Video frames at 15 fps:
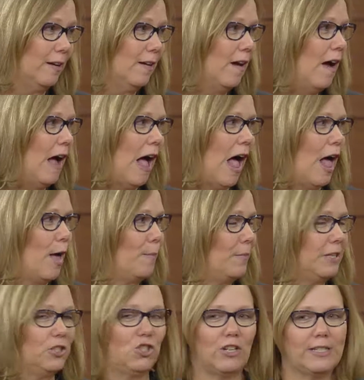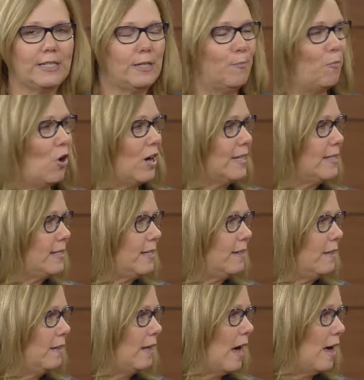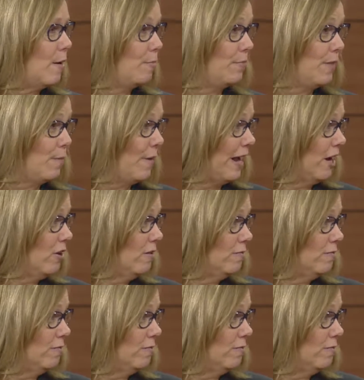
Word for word: Hmm. Um, just in Boston, um, the mayor,